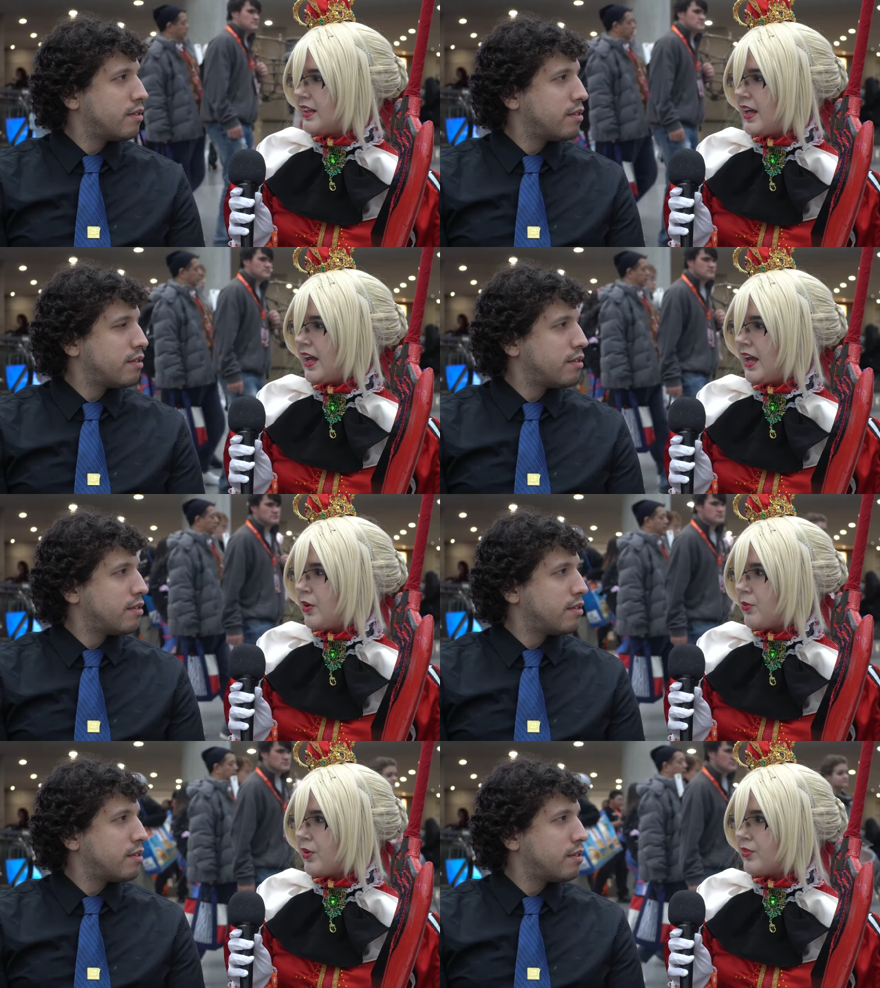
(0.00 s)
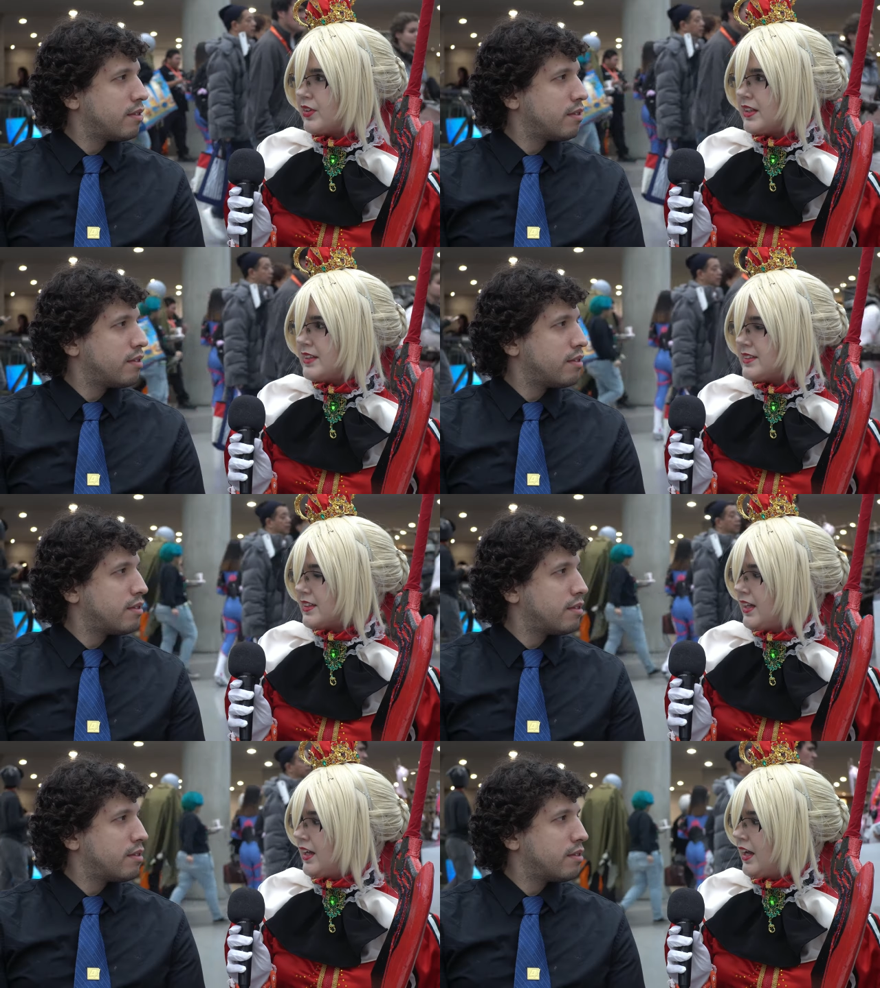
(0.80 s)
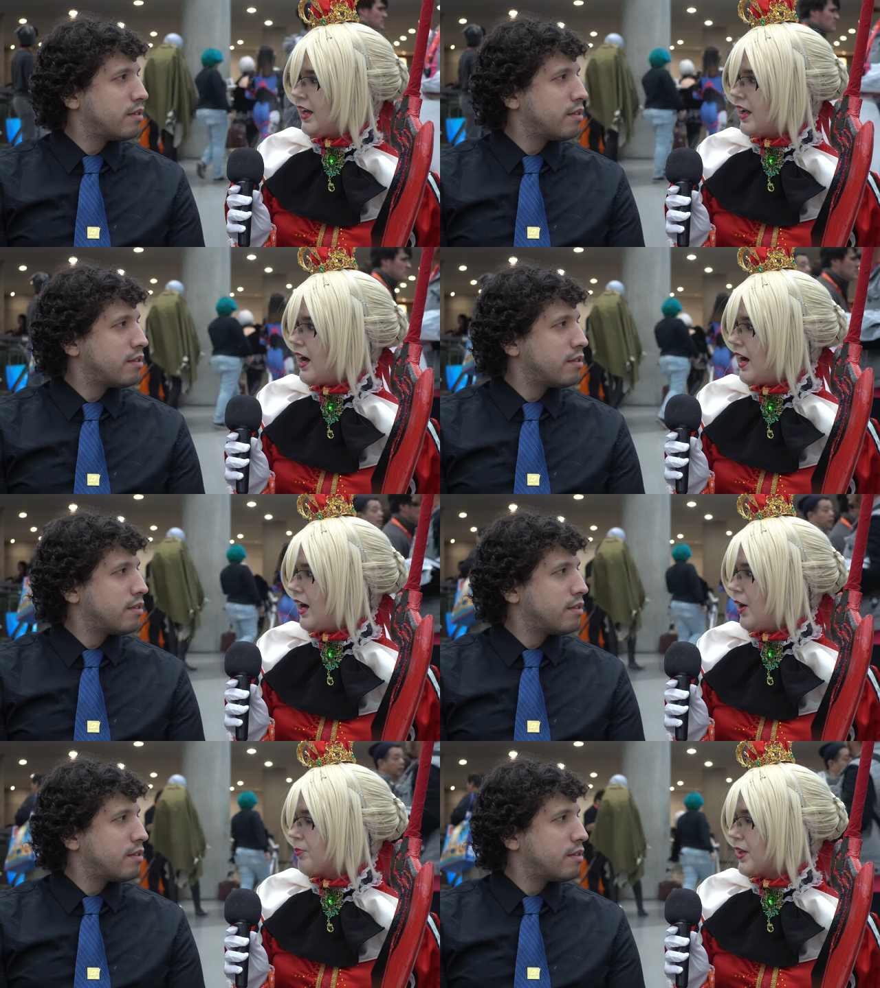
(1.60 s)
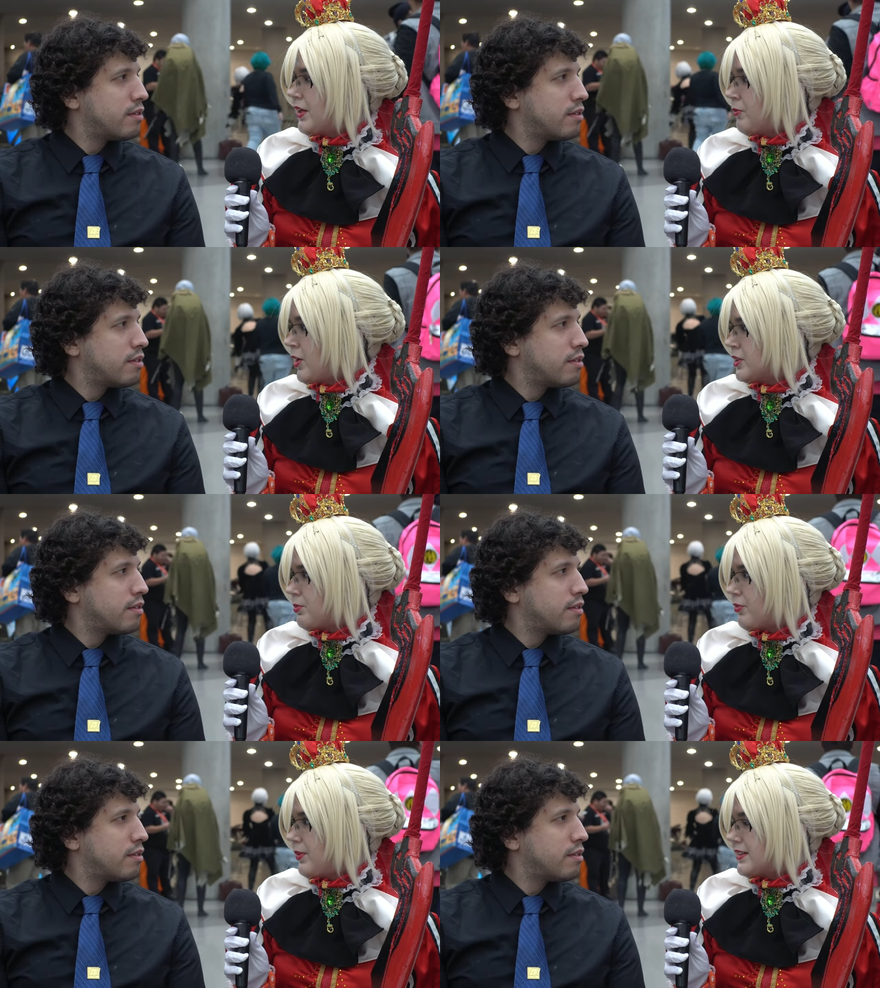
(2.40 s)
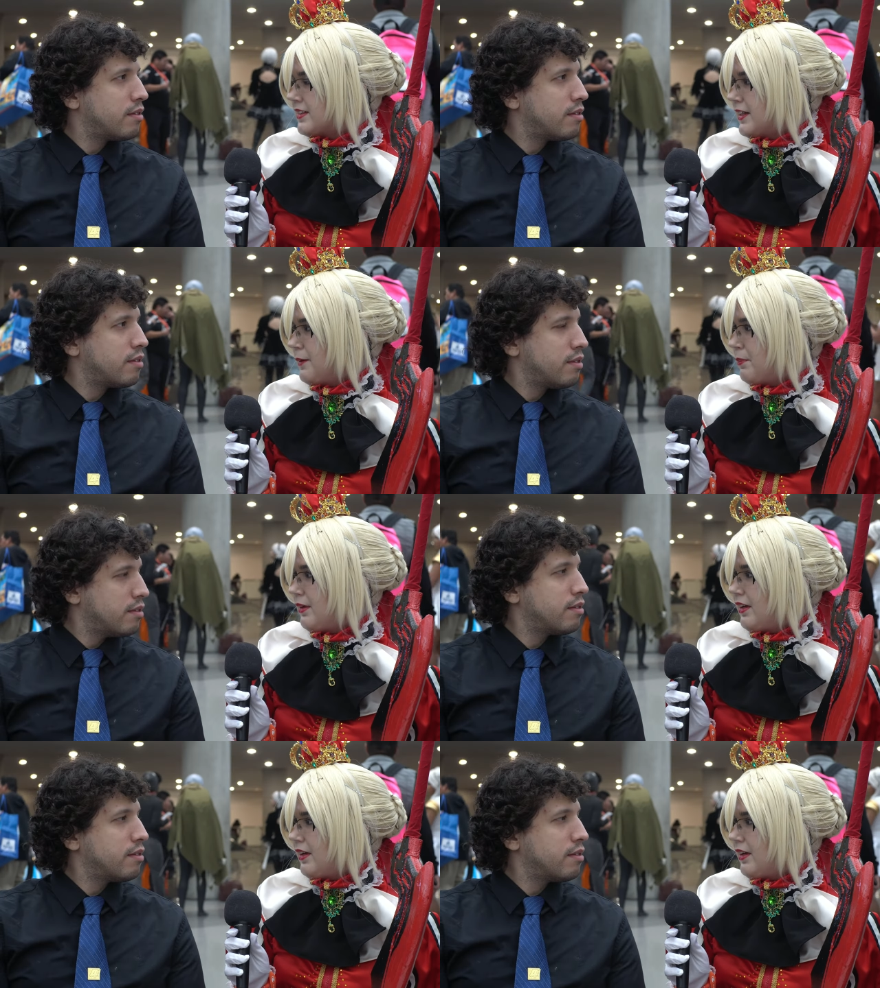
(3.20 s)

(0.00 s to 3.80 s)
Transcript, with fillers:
Speaker 1: They were releasing uh, Kingdom Hearts Birth by Sleep,